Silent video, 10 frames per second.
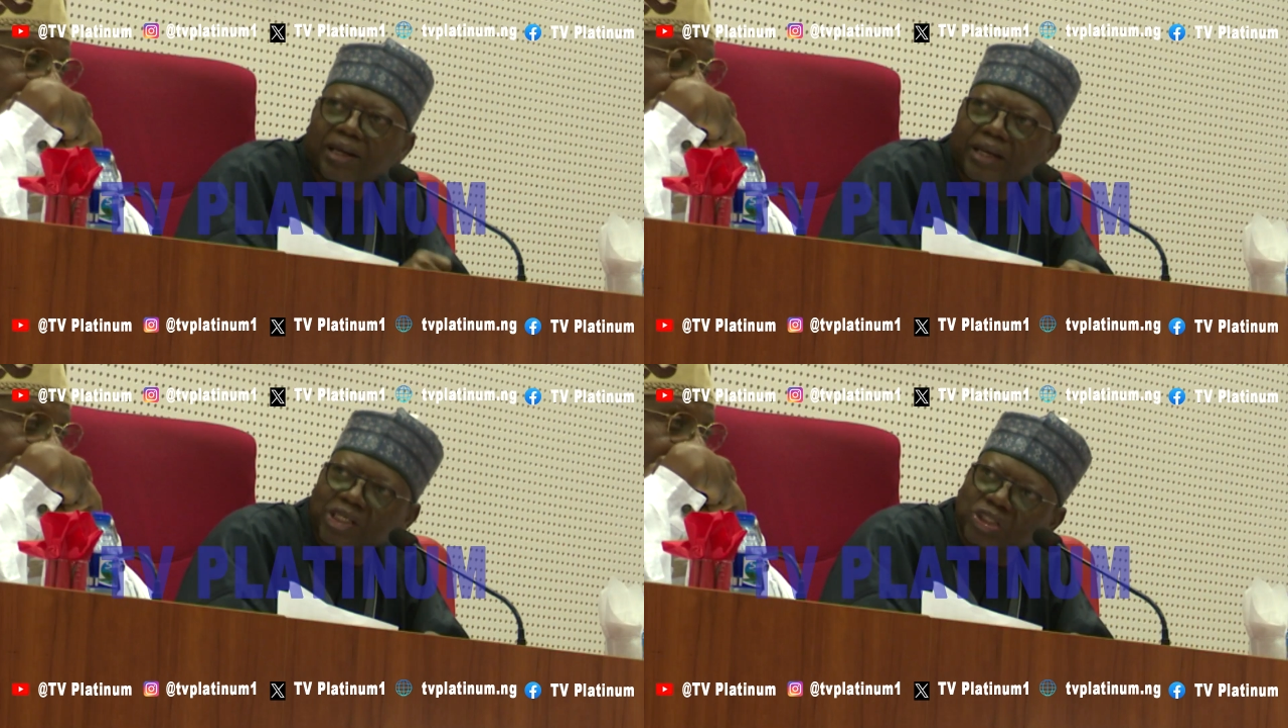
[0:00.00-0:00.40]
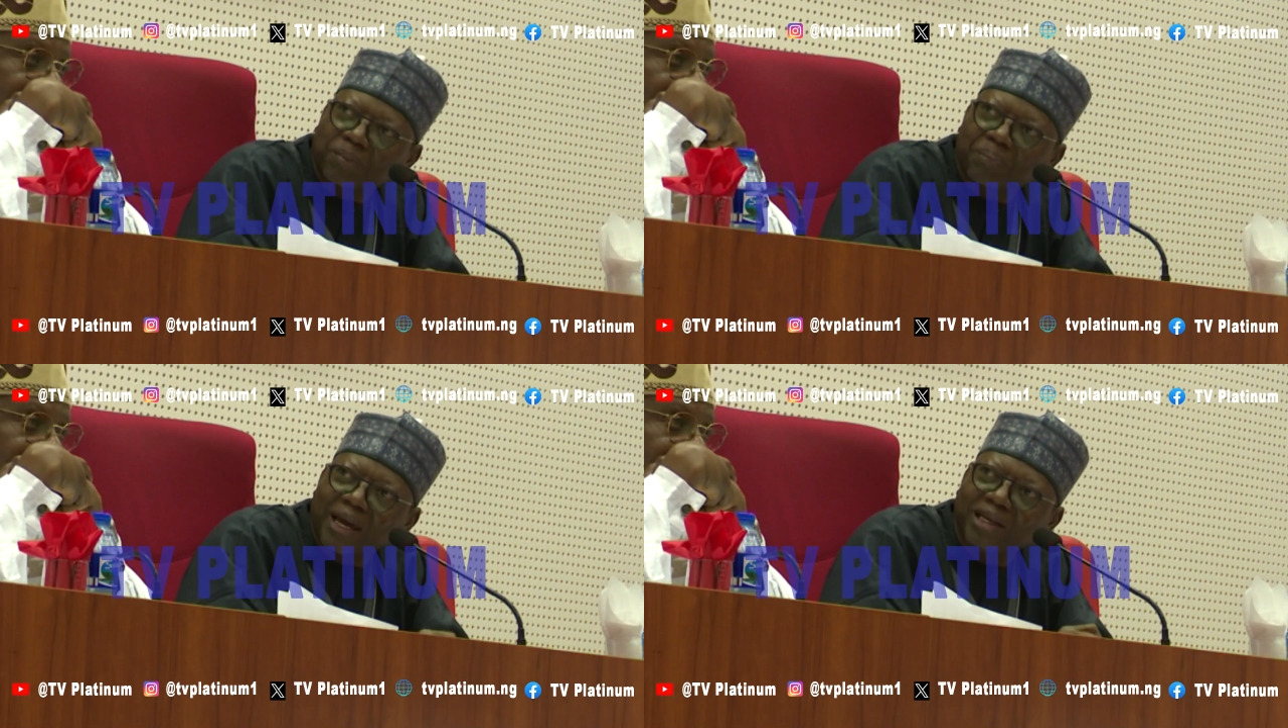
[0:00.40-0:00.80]

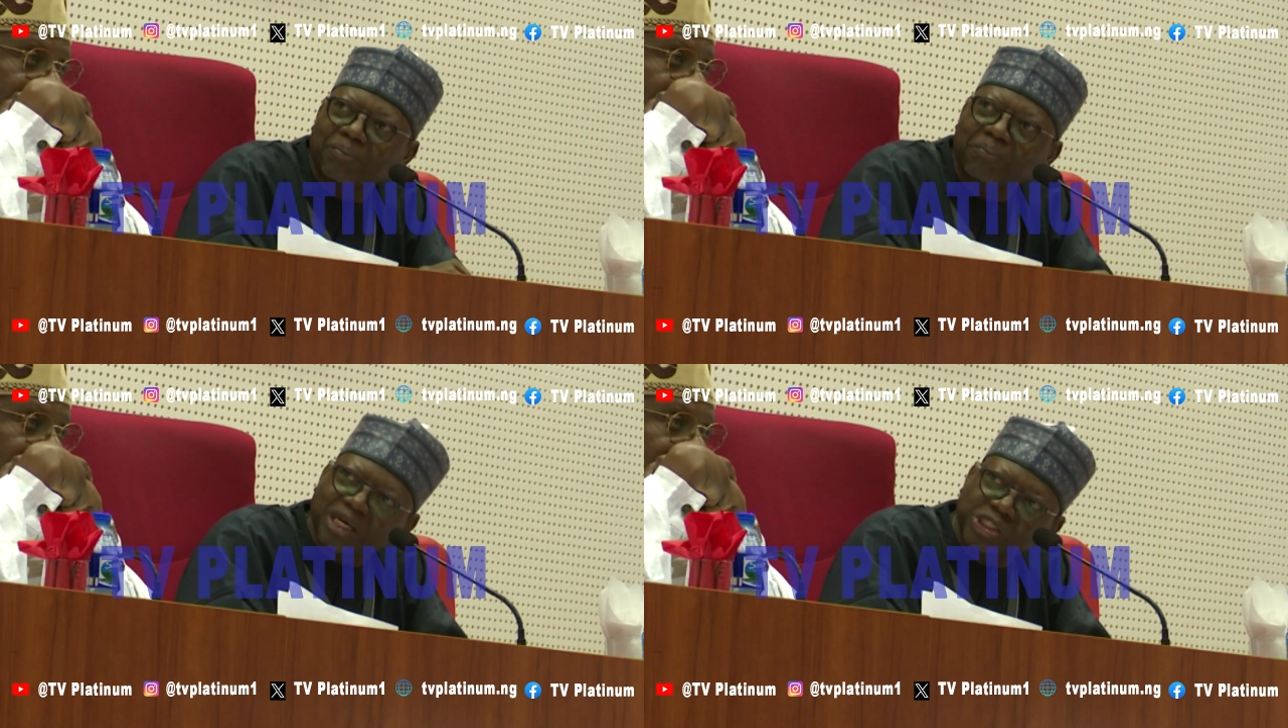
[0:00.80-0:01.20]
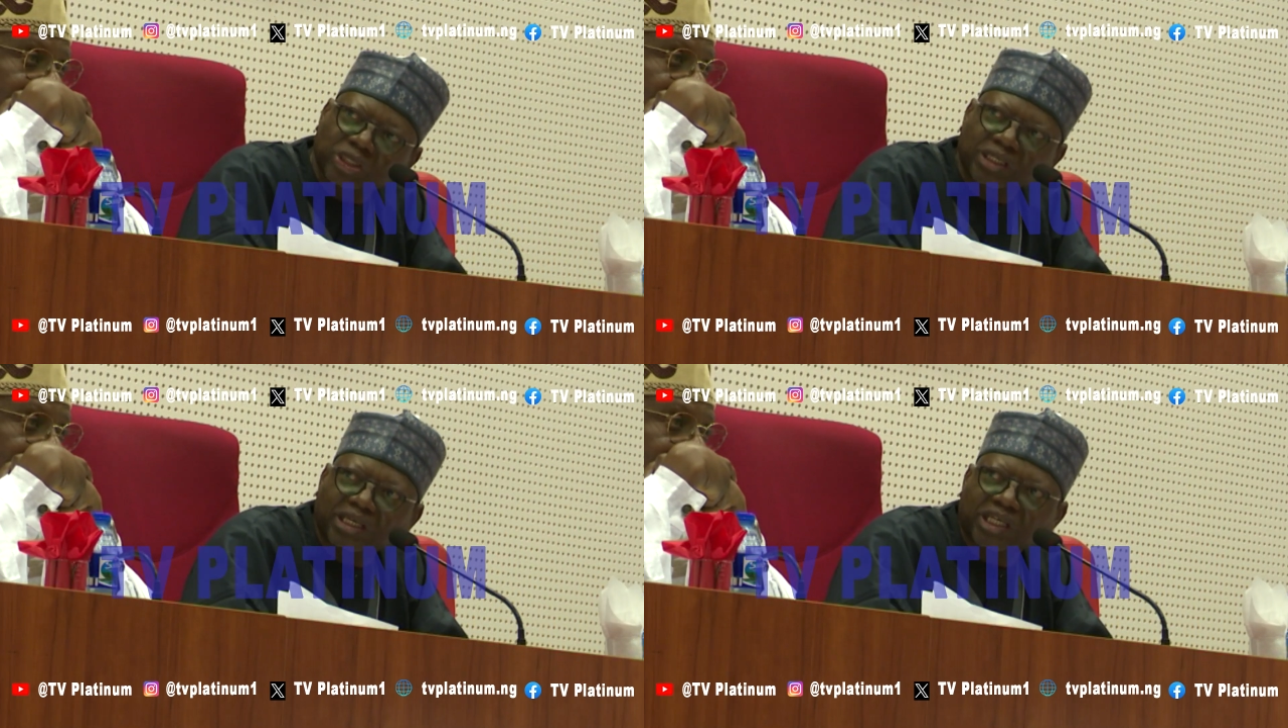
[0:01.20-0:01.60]
National Planning
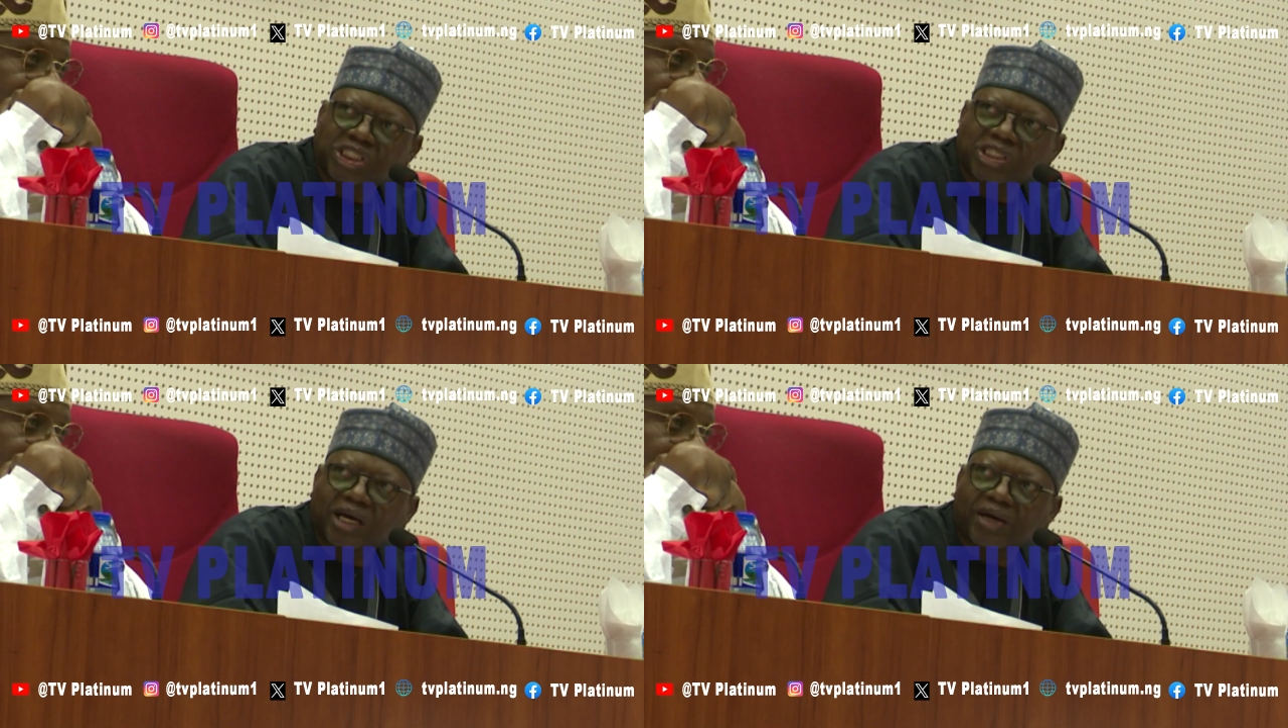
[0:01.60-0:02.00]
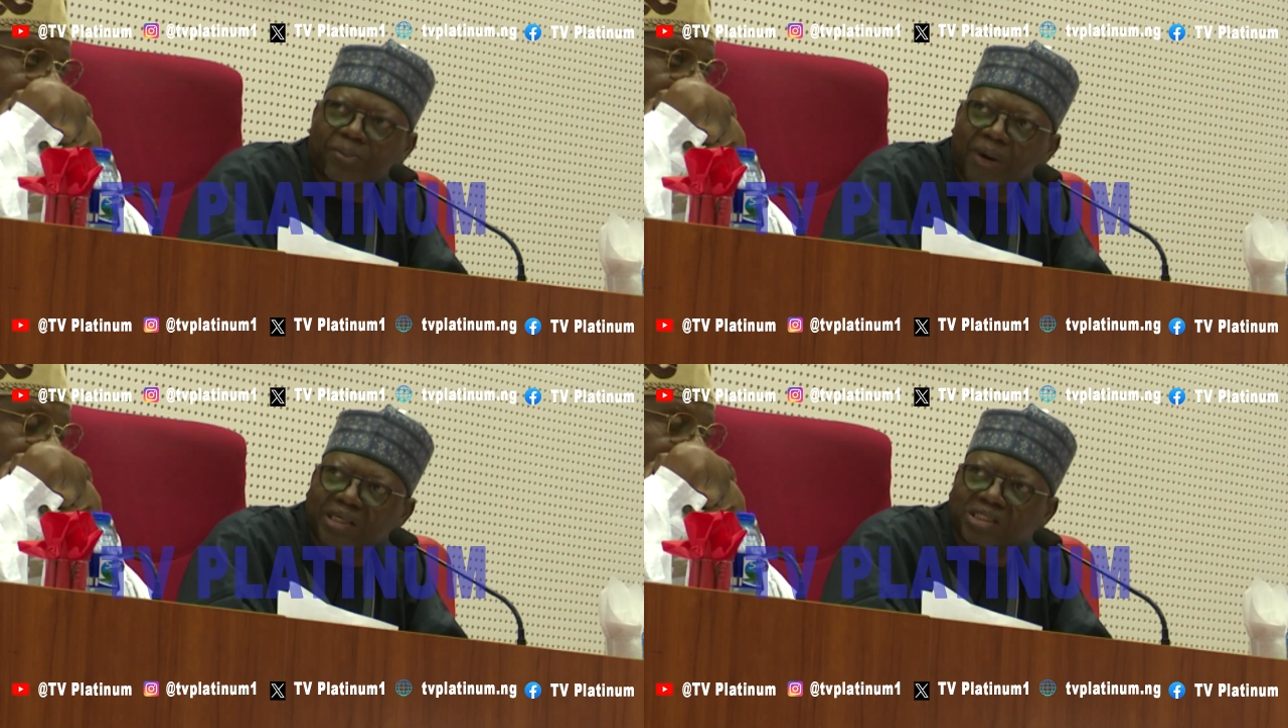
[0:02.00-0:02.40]
mentioned in his
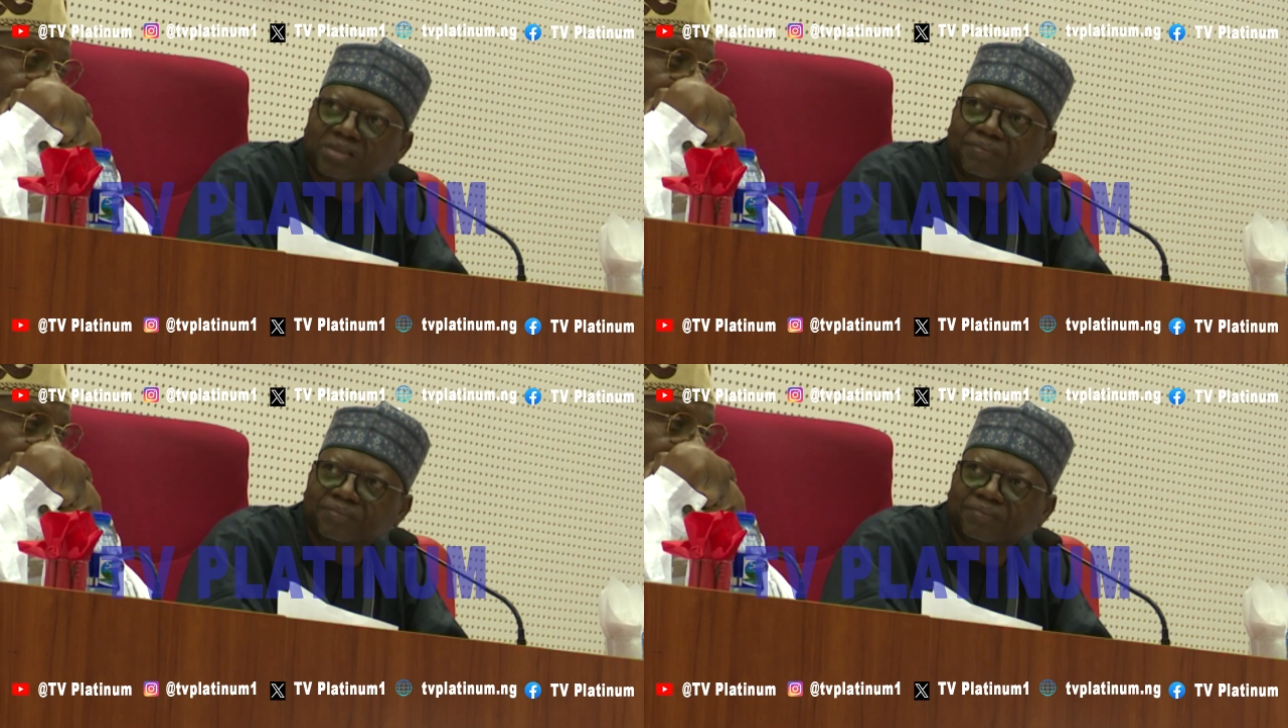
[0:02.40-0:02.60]
remarks.